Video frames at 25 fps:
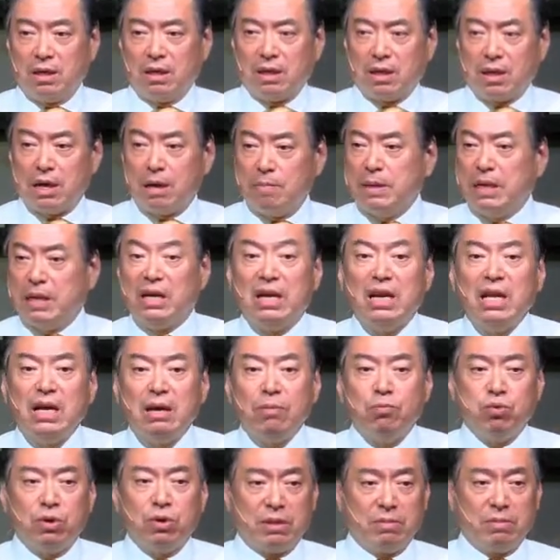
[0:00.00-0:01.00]
Come and
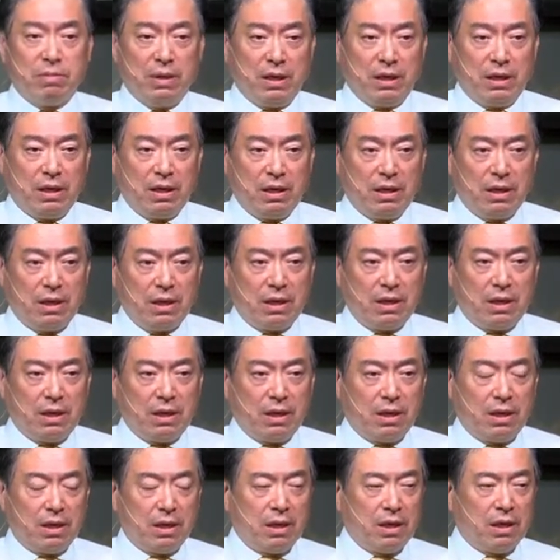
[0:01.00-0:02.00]
live with me.
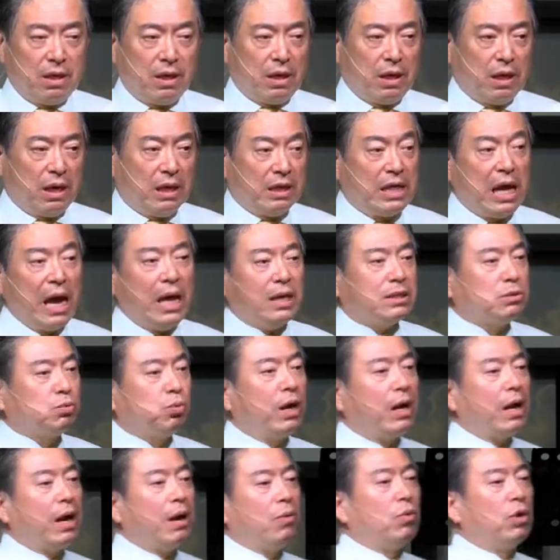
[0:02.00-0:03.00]
And that's
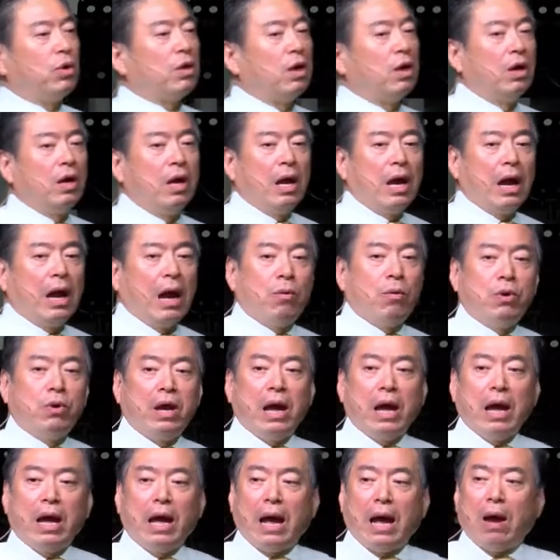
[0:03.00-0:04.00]
what I wanna, I
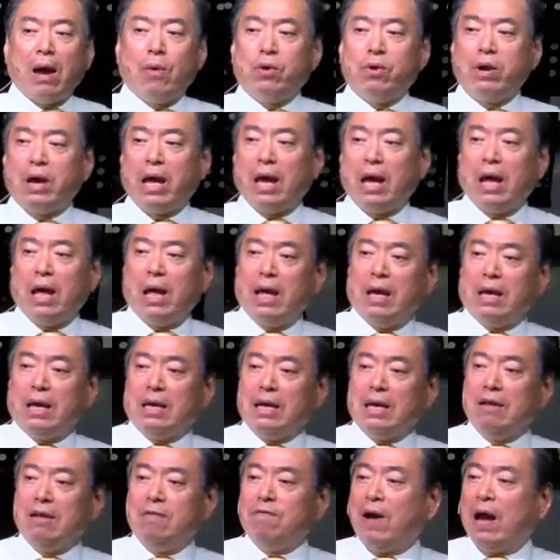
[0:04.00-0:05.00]
wanna, I wanna
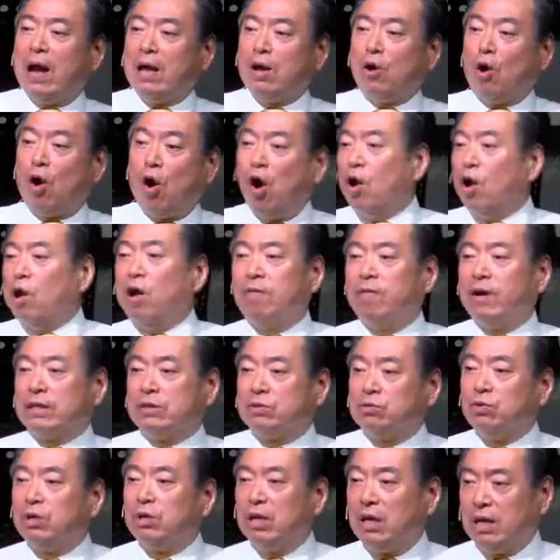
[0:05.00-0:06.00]
invite all of
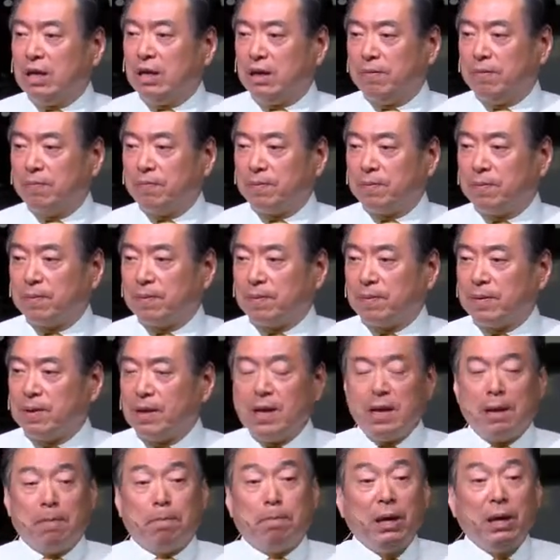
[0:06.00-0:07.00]
us really.
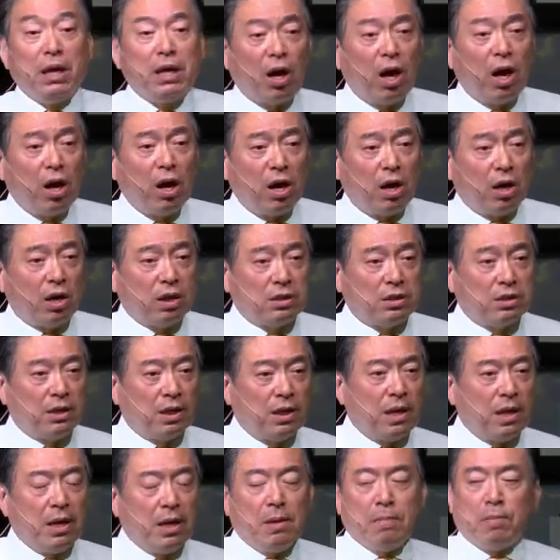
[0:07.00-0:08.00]
Because,
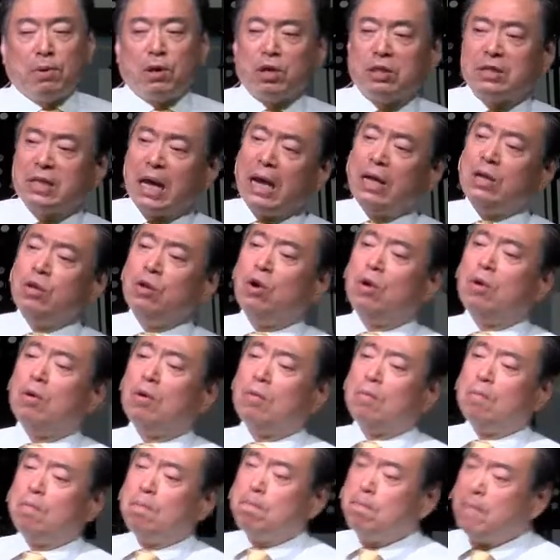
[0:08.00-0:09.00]
because I
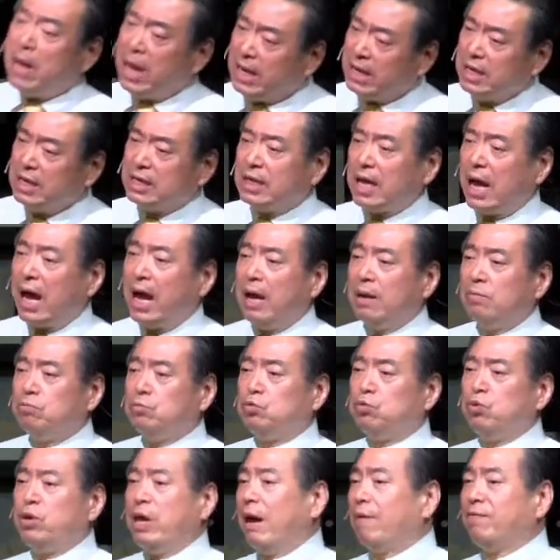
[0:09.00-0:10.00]
know many times
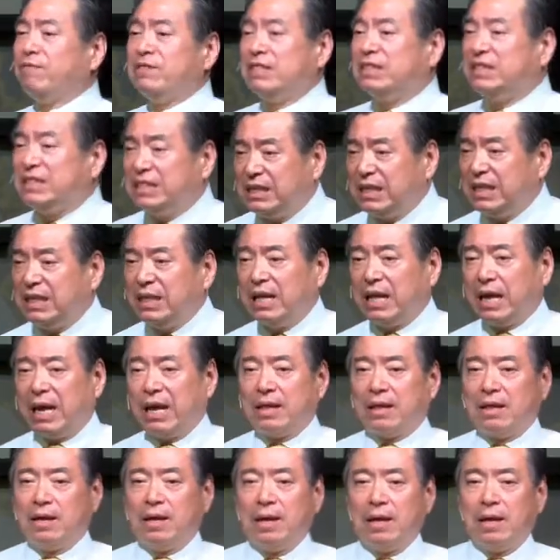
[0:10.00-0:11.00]
we haven't seen
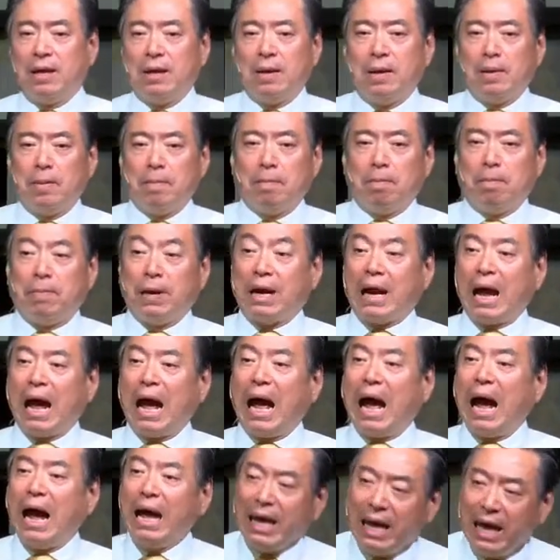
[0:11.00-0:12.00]
that, but
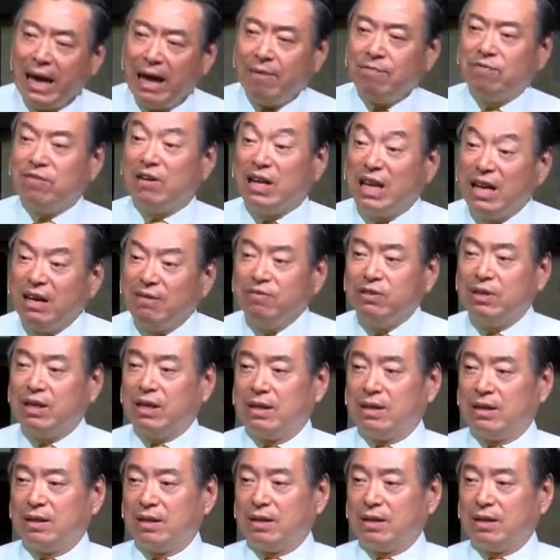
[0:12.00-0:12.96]
I have lived it.